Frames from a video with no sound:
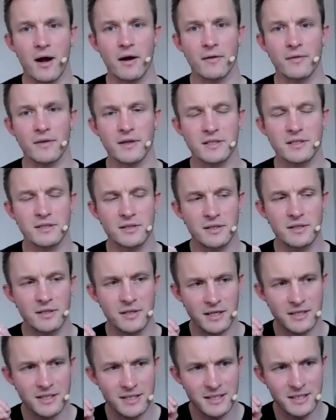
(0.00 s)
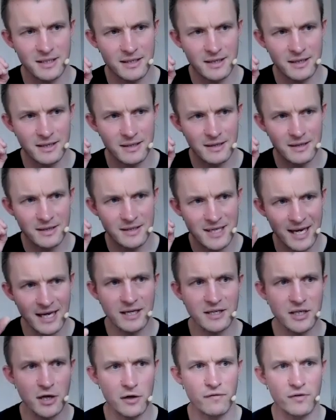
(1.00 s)
part this
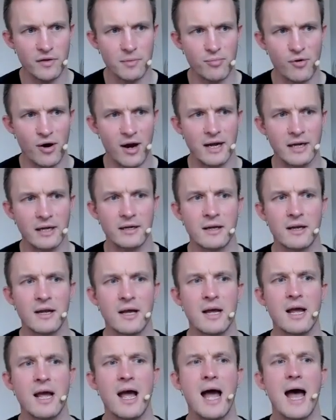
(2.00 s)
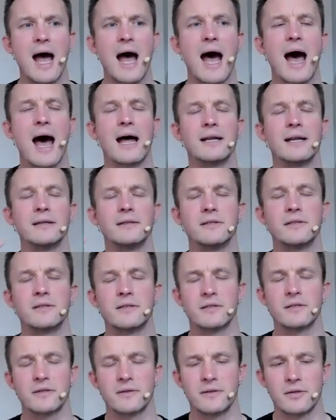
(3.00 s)
takes over the brain,
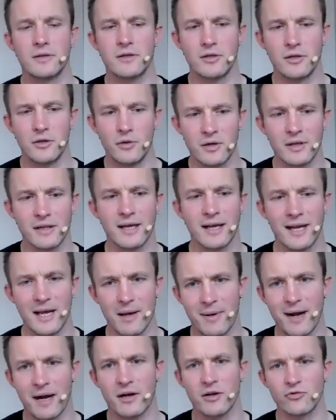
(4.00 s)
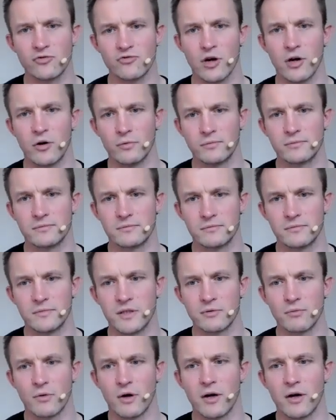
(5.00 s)
and you can then get back control. Is